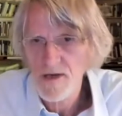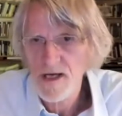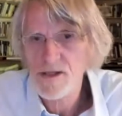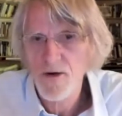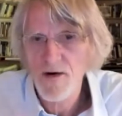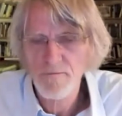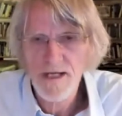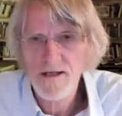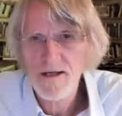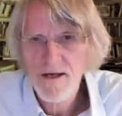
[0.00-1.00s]
And so I've
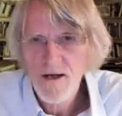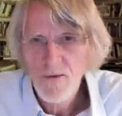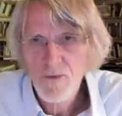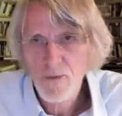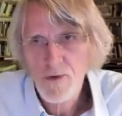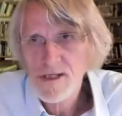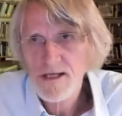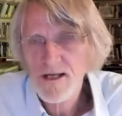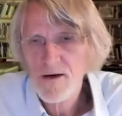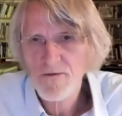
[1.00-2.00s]
been proposing
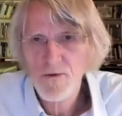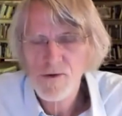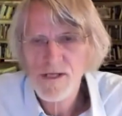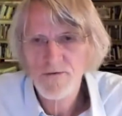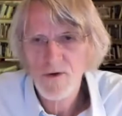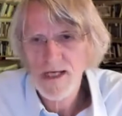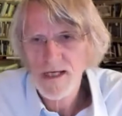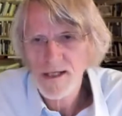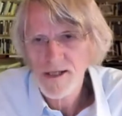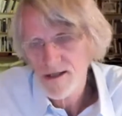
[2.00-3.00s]
now for several
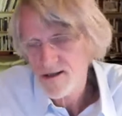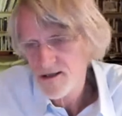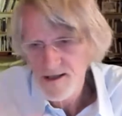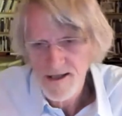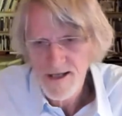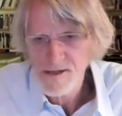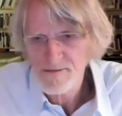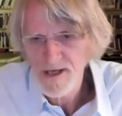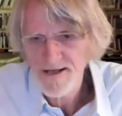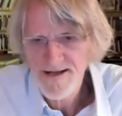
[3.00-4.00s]
years, and it has
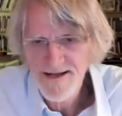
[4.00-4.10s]
been